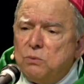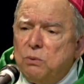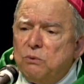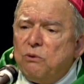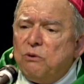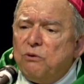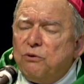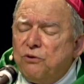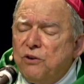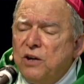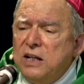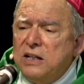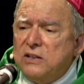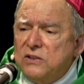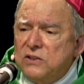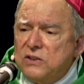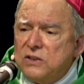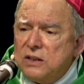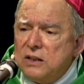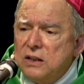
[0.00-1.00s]
were
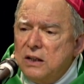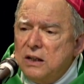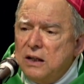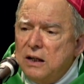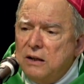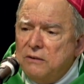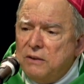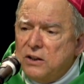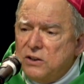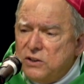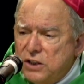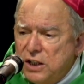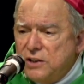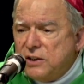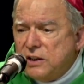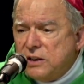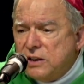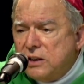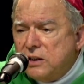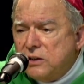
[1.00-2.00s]
friends that
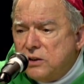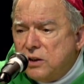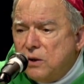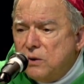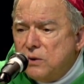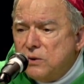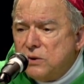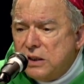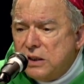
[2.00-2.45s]
Jesus chose to